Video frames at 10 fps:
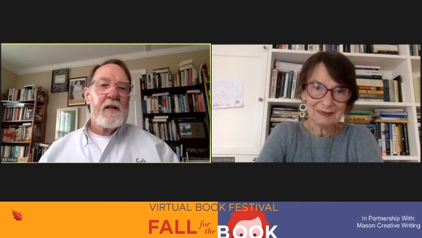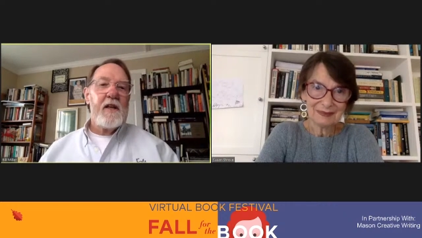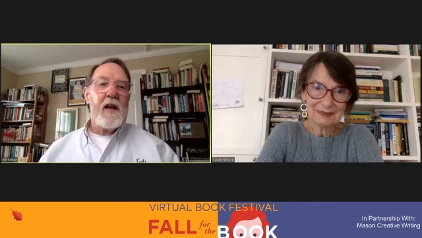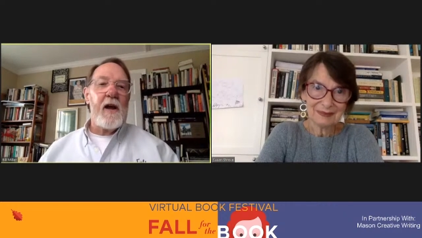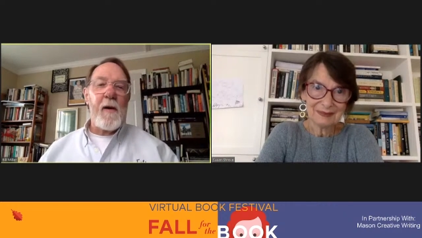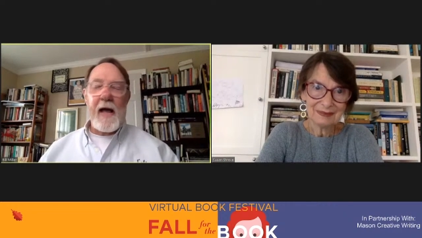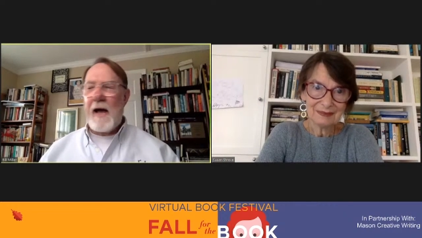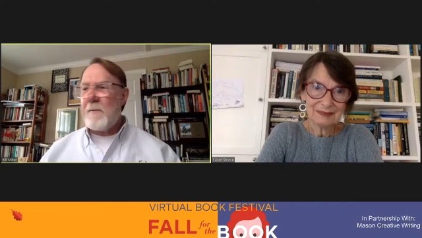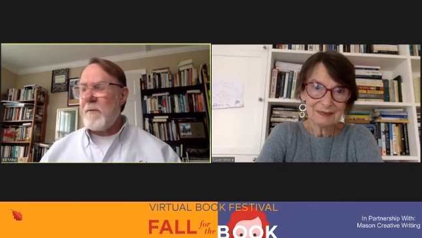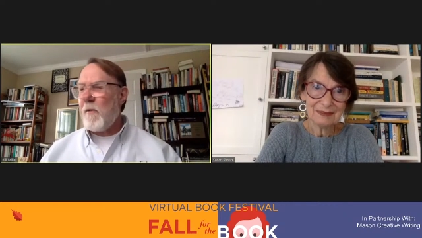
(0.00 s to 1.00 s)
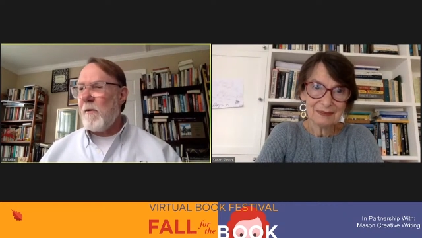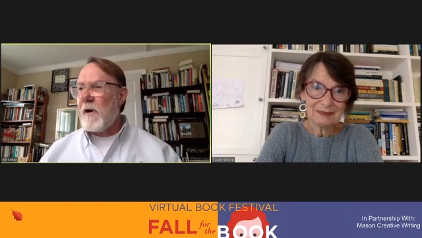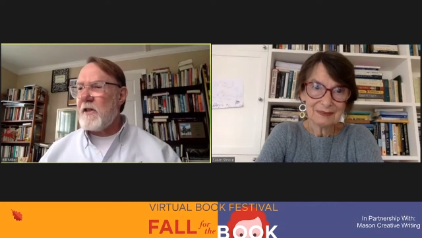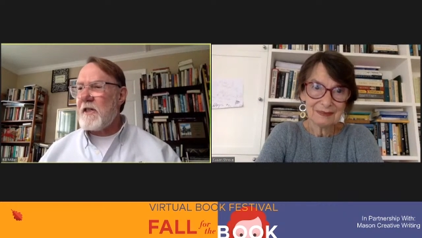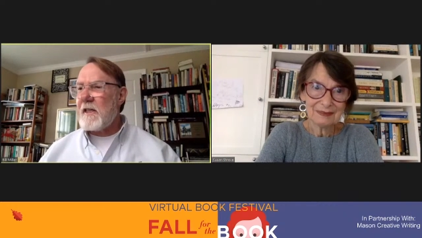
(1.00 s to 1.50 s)
Speaker 1: you know, um,
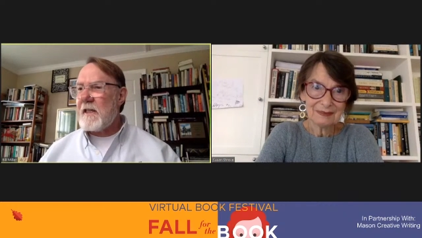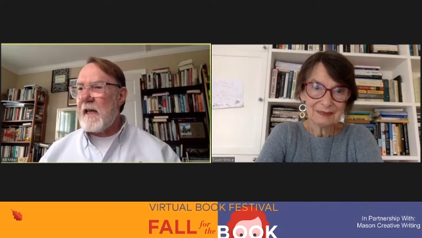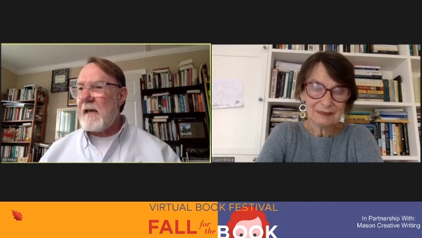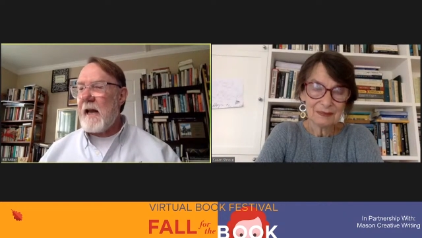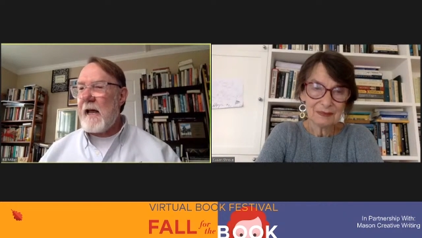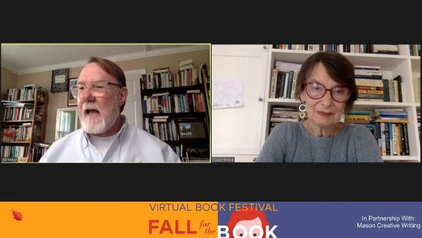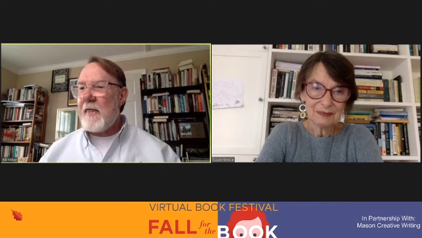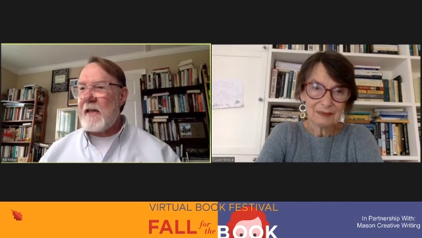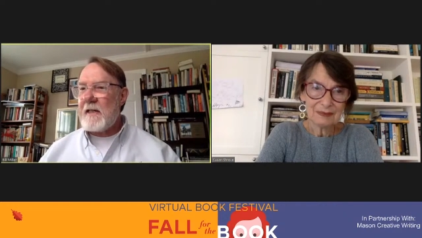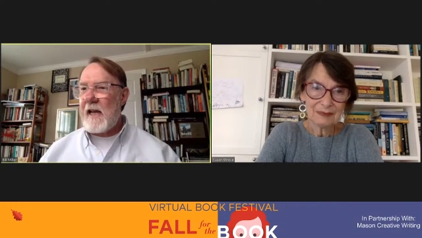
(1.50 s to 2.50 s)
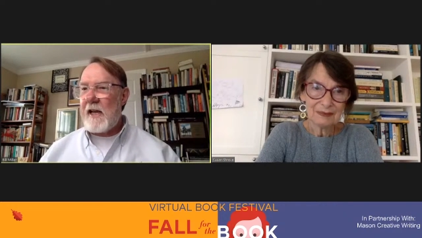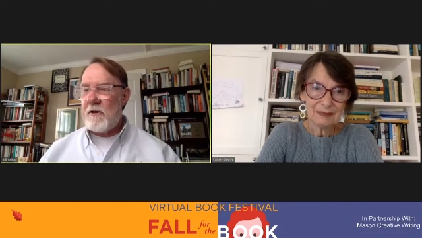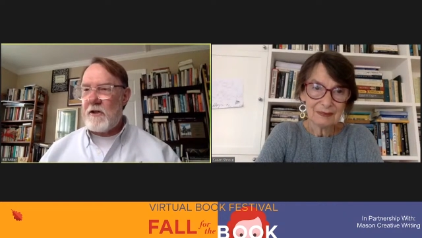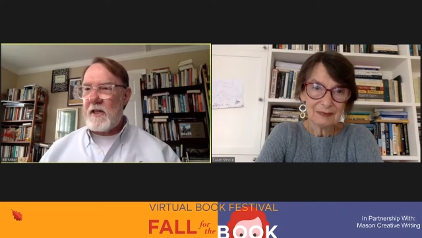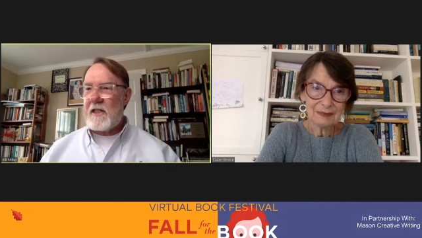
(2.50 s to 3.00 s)
what is it that I think Dick
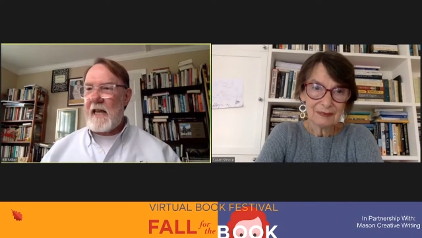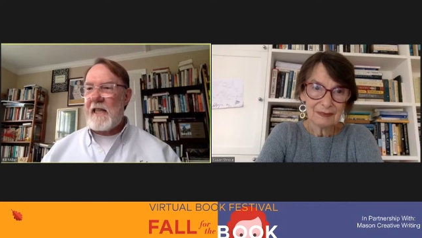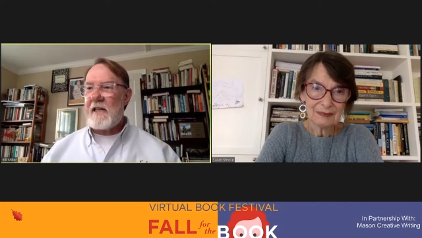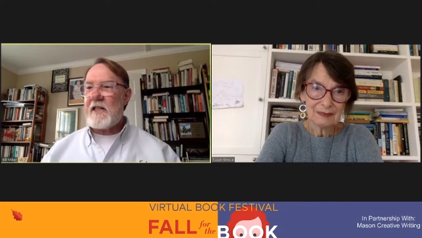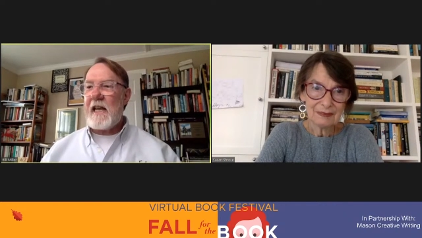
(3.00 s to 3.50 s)
used to say this?